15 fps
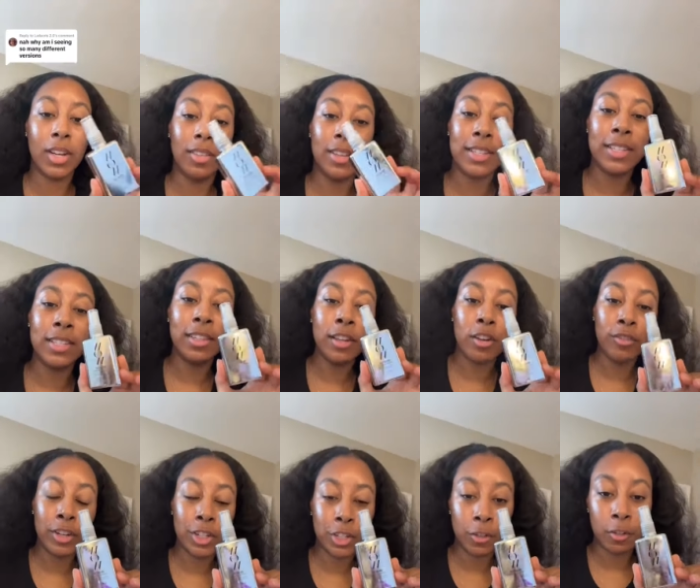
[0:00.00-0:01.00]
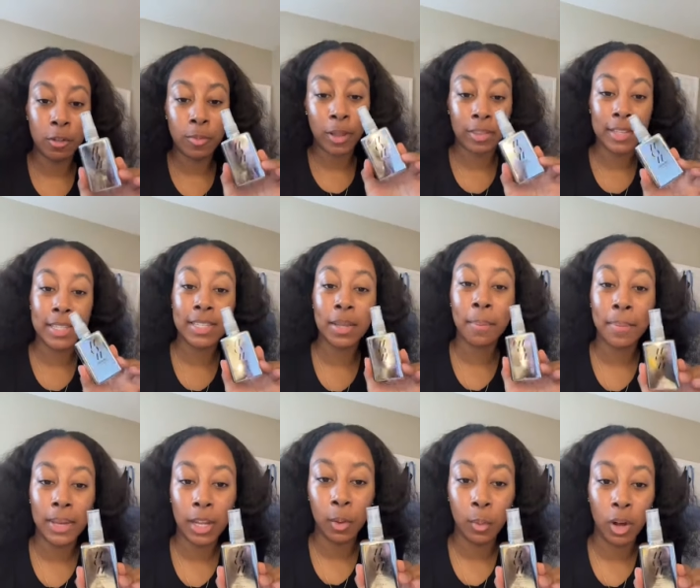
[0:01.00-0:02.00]
This is the original, but this is a
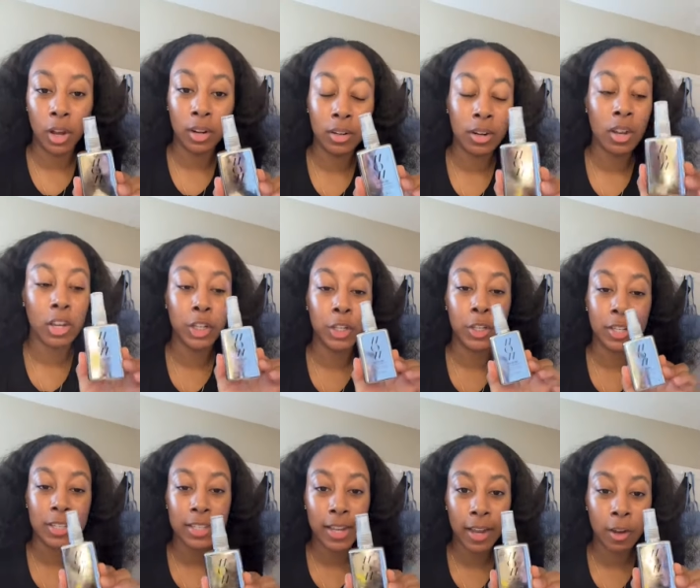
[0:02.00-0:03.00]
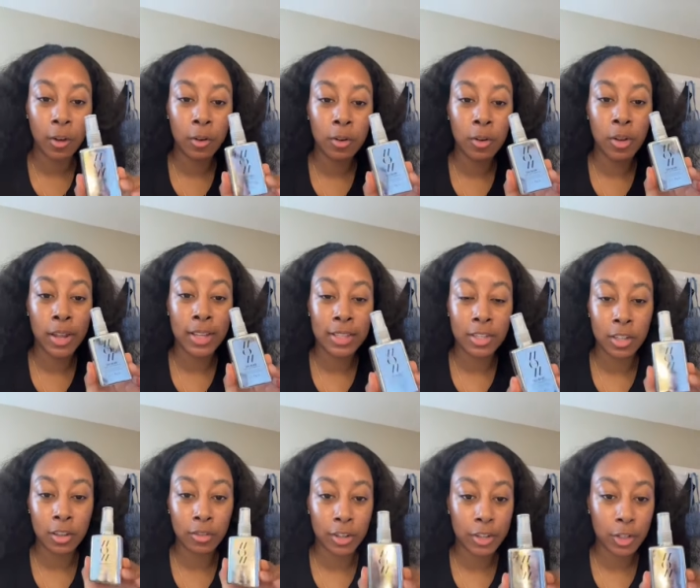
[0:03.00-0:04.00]
mini one. You can tell it's
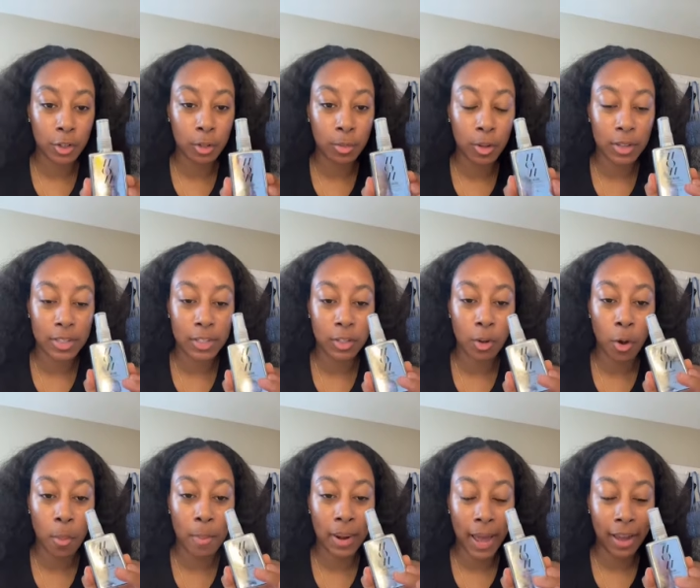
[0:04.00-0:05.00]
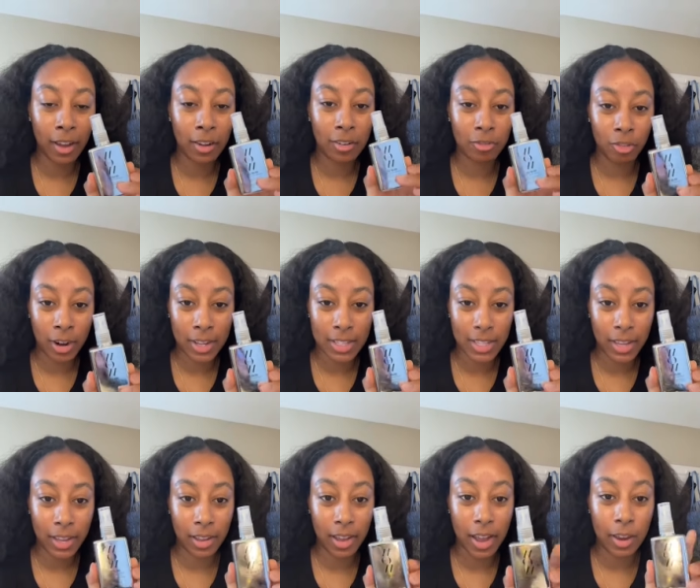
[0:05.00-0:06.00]
the original because it's got black
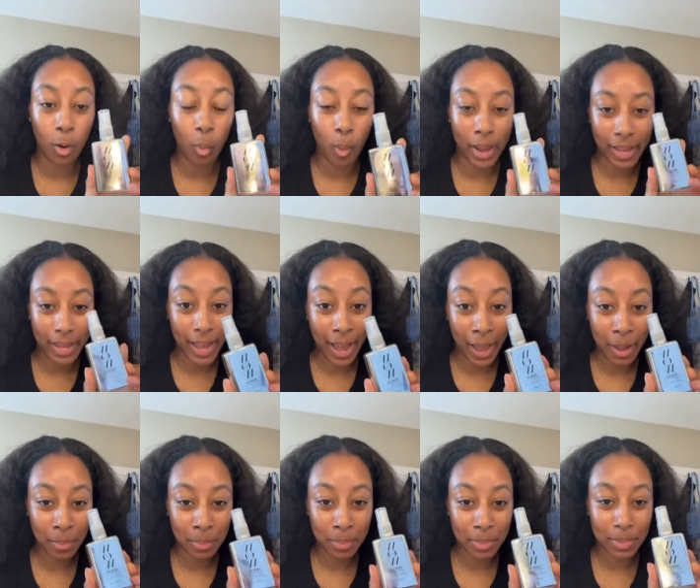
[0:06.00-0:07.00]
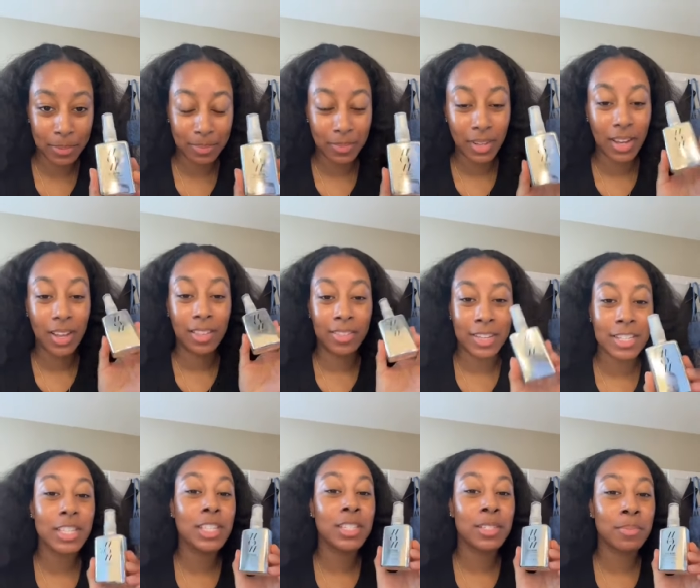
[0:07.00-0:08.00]
writing and a white cap. This
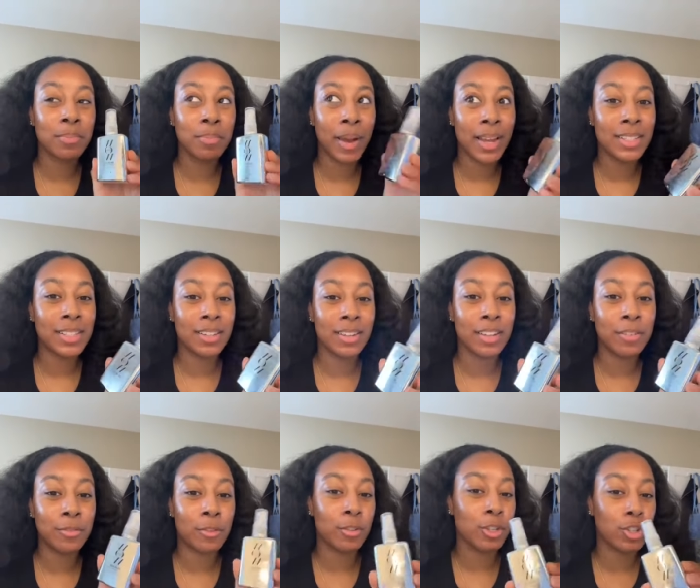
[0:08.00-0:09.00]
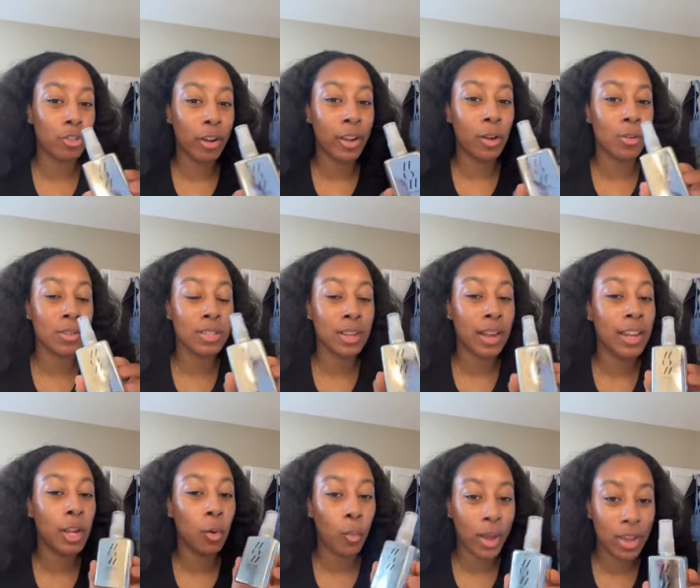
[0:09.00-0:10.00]
is basically for straight or
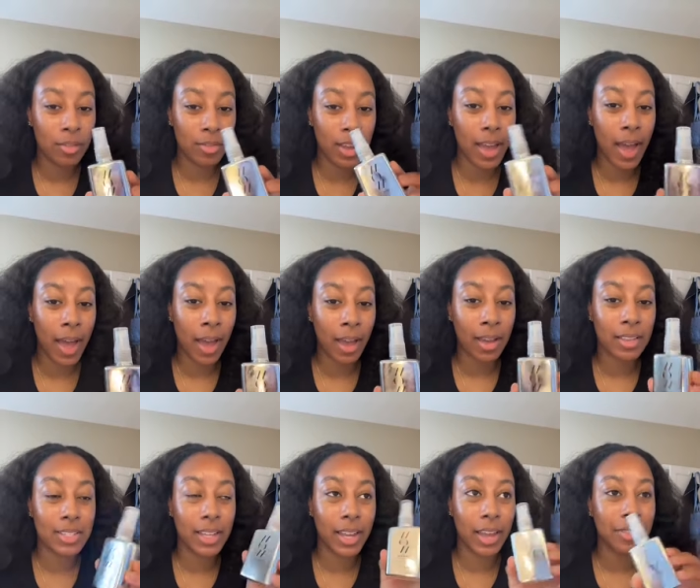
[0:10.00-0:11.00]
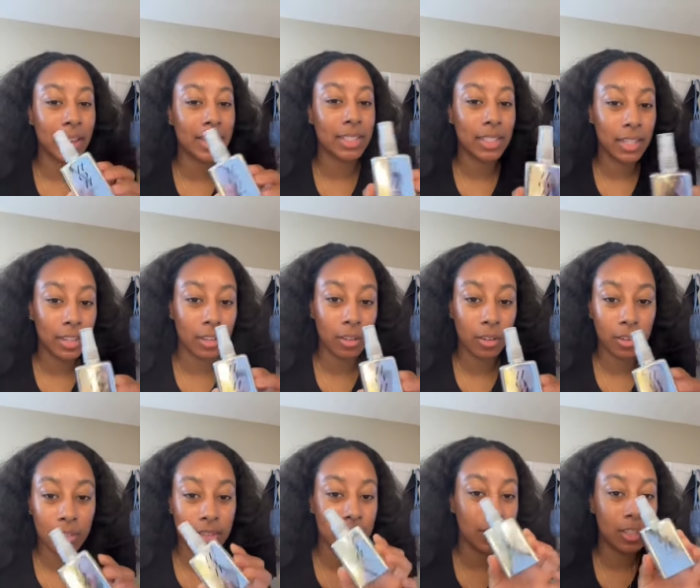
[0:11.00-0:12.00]
slightly wavy hair to get that sleek look.
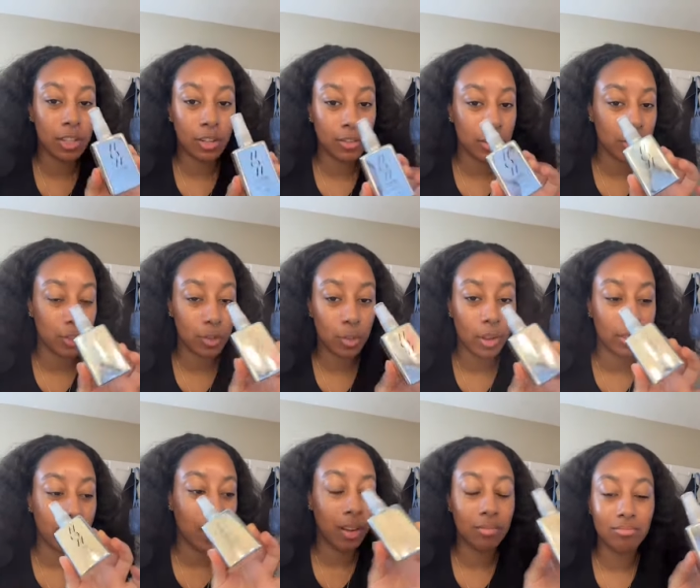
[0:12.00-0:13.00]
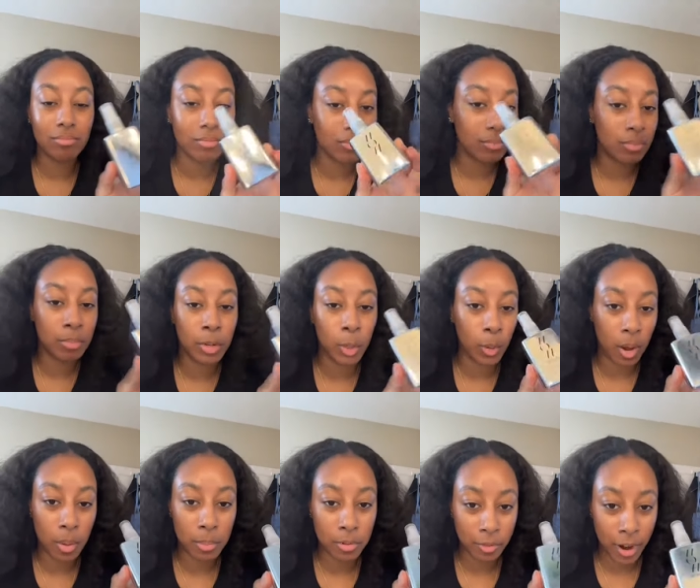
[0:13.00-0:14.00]
This is the original one that blew
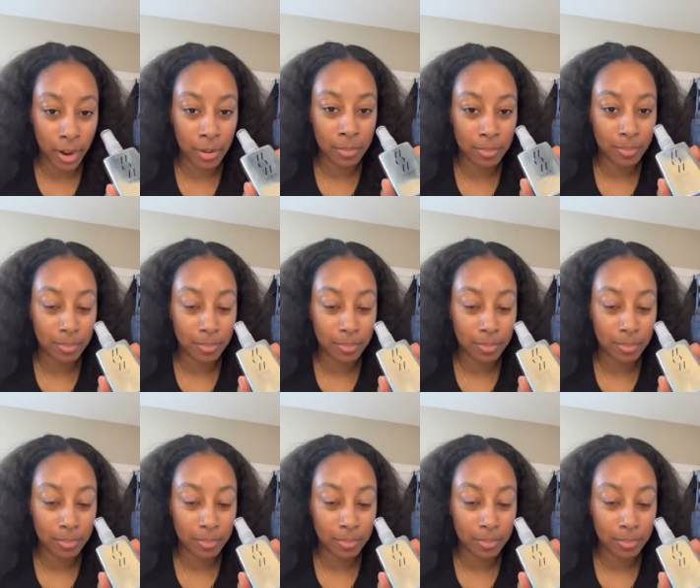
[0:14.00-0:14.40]
up, right?